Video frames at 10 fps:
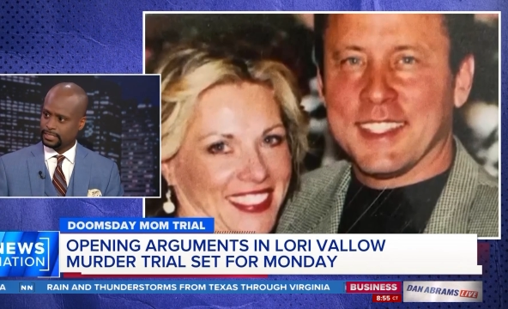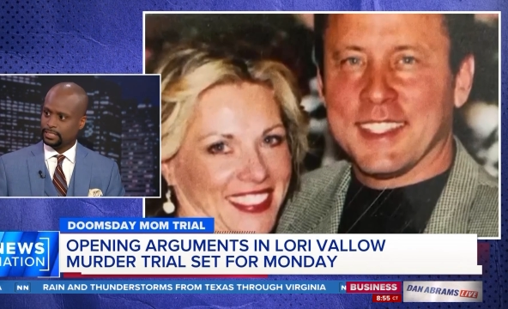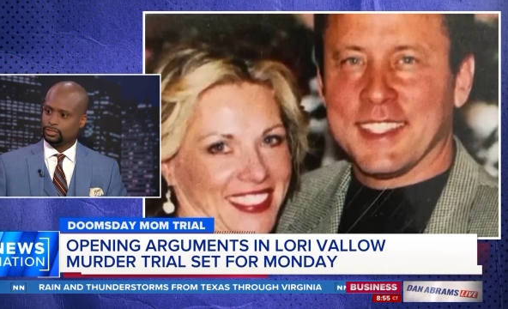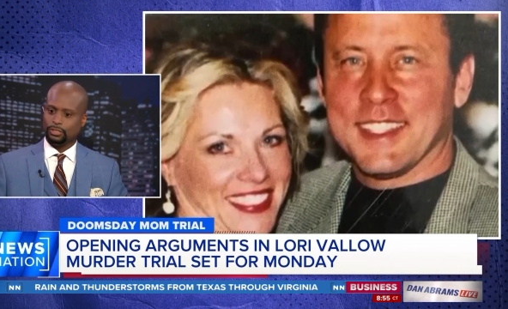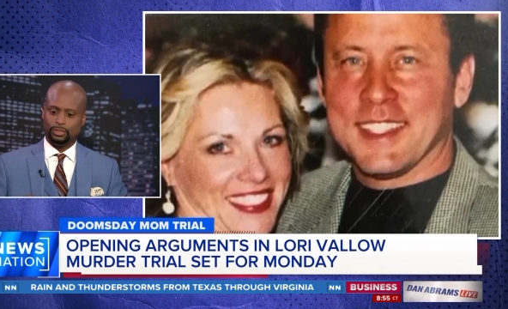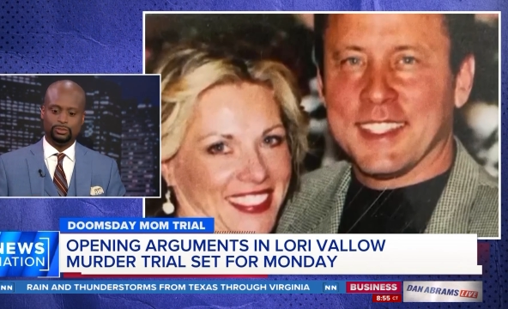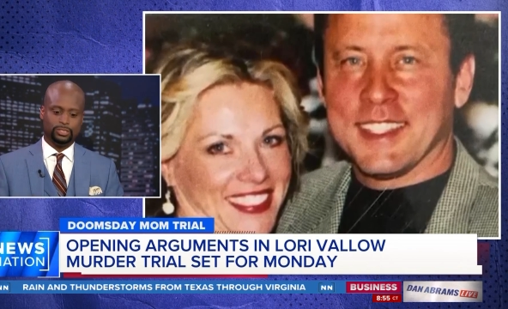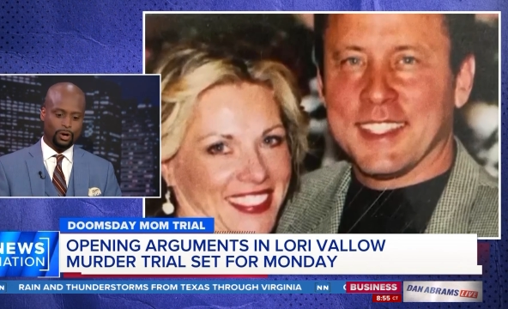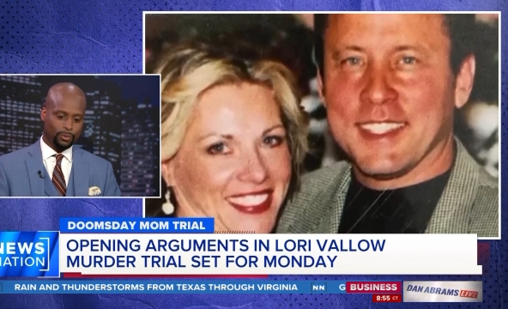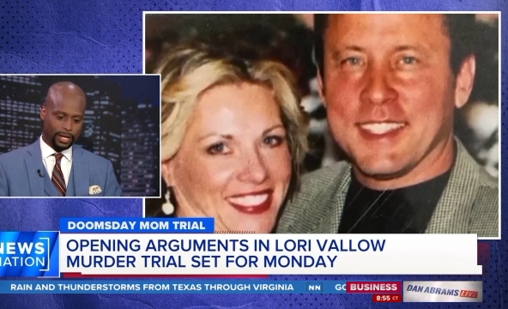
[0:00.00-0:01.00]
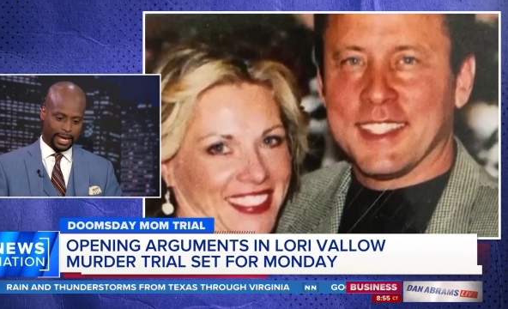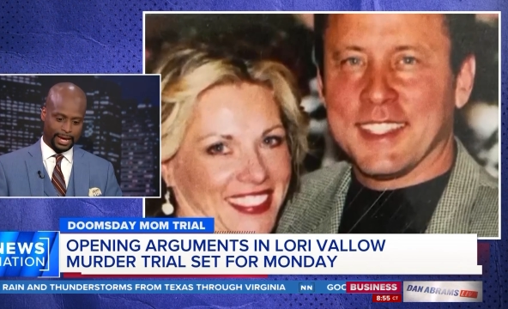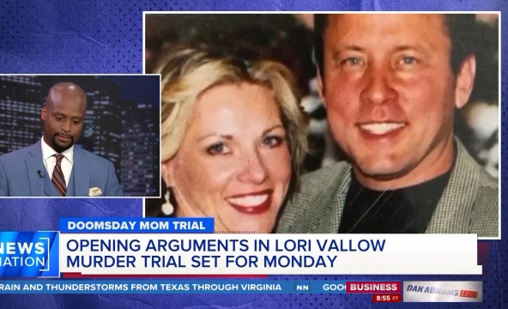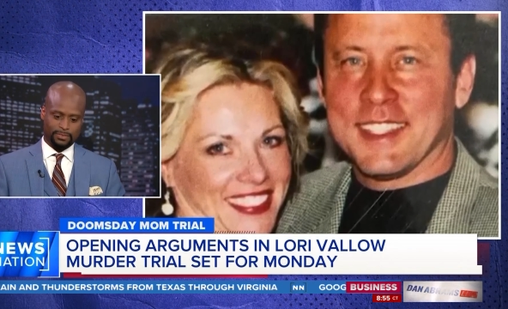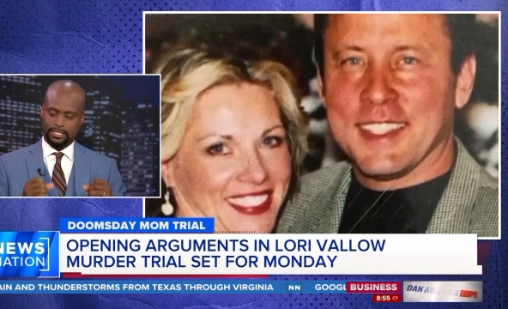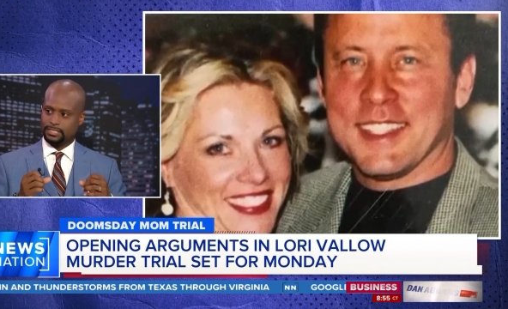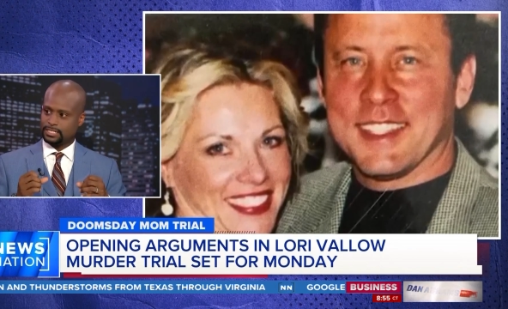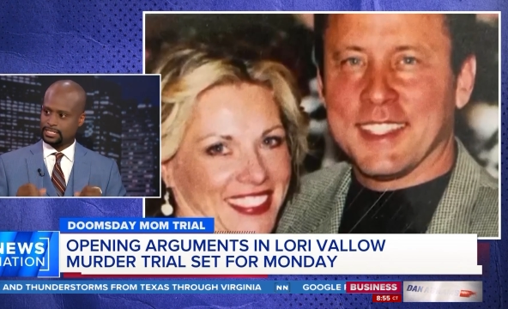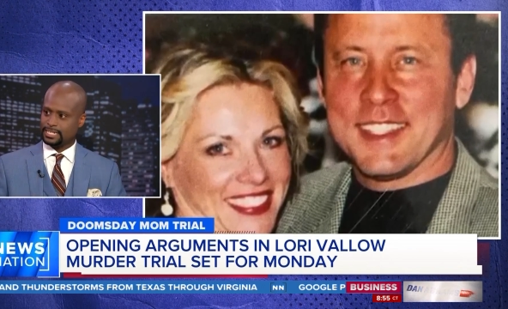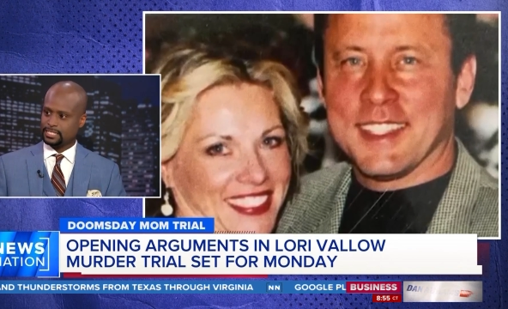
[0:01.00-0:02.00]
Speaker 1: So you don't have the
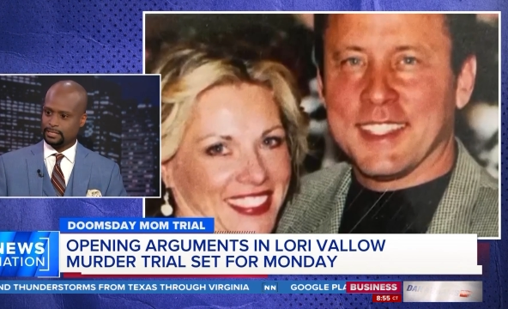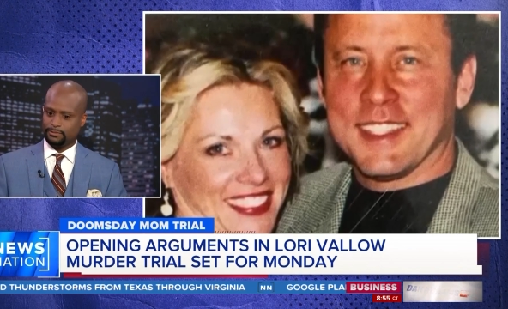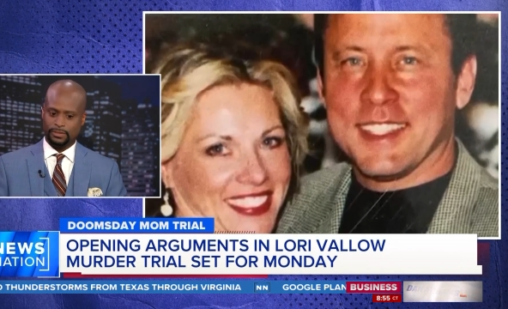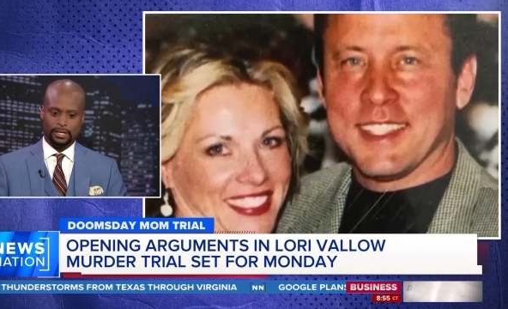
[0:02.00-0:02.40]
sense of